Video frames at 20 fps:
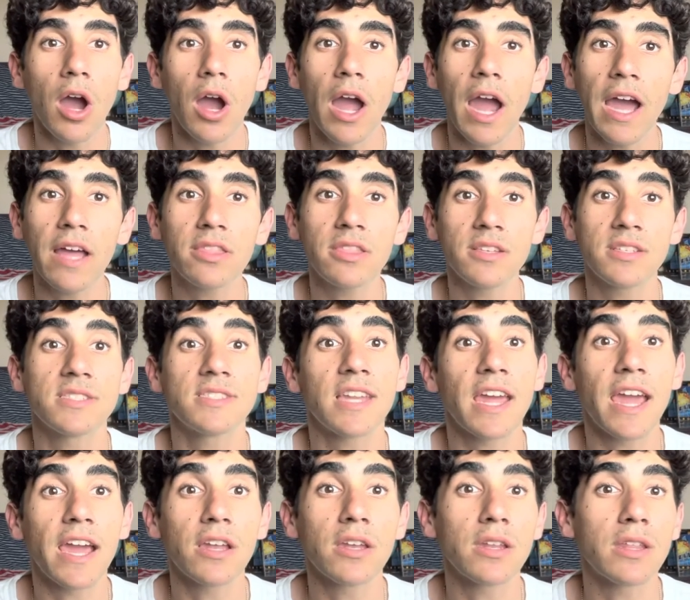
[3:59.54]
At the
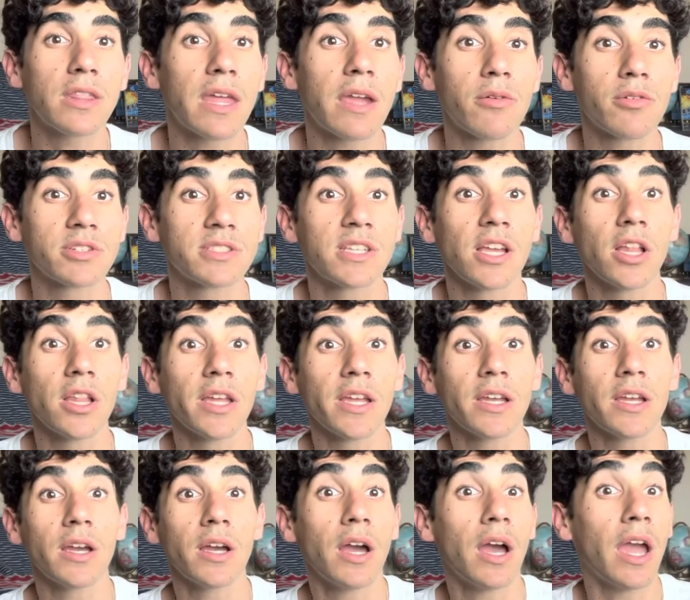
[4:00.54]
stand, they were
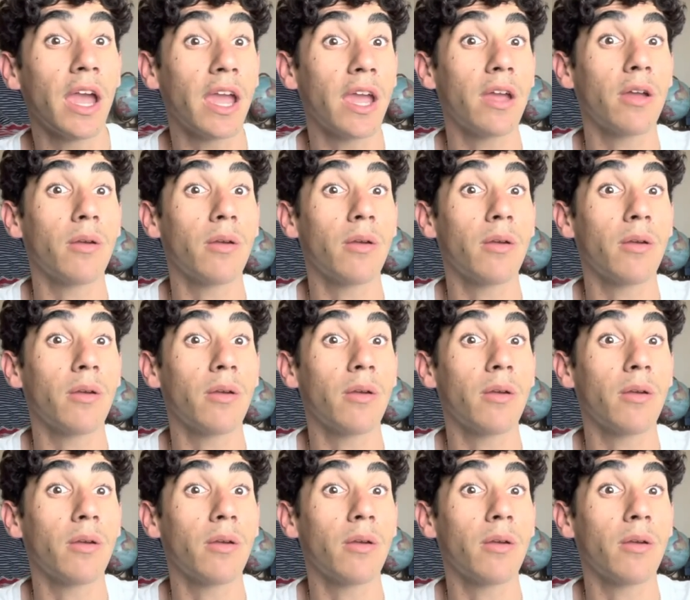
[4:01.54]
selling a